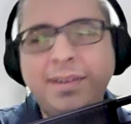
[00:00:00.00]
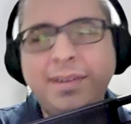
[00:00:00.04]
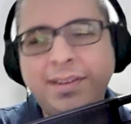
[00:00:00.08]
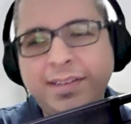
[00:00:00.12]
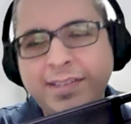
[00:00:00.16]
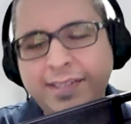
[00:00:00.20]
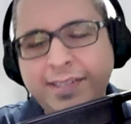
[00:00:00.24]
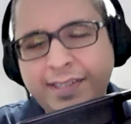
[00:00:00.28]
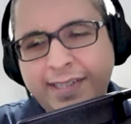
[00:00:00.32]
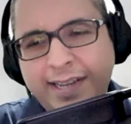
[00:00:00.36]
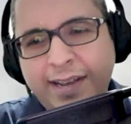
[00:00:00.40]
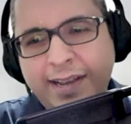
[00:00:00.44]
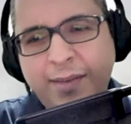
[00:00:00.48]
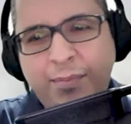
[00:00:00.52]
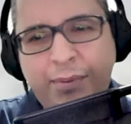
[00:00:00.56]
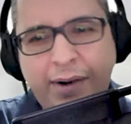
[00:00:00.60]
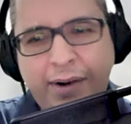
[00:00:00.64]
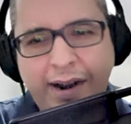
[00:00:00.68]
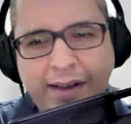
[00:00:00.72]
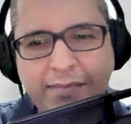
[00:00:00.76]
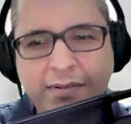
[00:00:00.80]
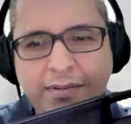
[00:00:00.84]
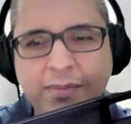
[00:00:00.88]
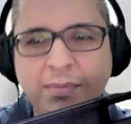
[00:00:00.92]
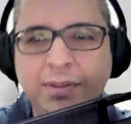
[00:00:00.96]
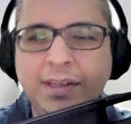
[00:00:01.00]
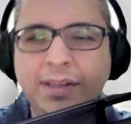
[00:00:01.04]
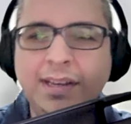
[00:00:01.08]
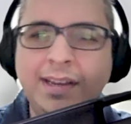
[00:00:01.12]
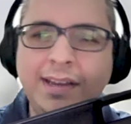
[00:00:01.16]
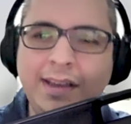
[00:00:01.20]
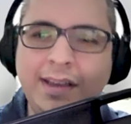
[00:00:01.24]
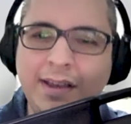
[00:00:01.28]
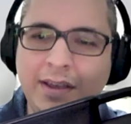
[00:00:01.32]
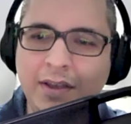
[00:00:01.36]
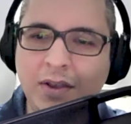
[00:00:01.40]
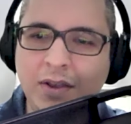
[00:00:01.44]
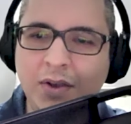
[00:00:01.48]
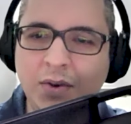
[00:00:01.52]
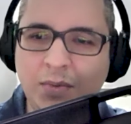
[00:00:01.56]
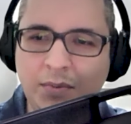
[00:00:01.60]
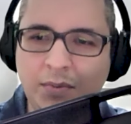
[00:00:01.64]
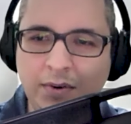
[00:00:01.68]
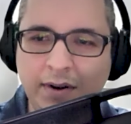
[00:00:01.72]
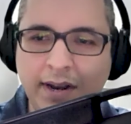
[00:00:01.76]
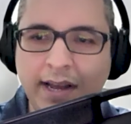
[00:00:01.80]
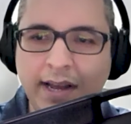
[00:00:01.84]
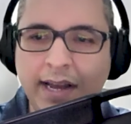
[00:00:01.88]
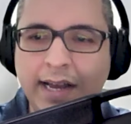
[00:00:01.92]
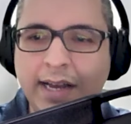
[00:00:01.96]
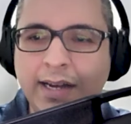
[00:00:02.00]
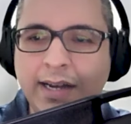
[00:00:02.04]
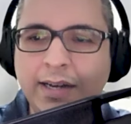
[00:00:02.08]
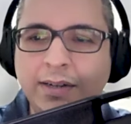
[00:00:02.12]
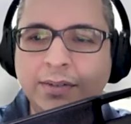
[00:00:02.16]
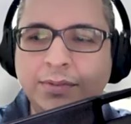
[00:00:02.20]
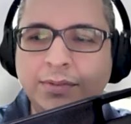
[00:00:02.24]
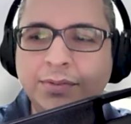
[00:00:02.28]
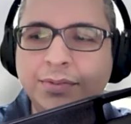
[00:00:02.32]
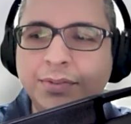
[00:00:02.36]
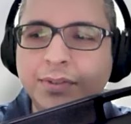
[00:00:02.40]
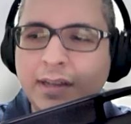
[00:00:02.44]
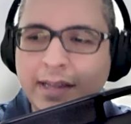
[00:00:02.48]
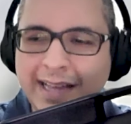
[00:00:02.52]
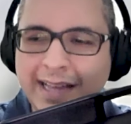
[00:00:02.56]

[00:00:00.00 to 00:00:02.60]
gonna say probably you would have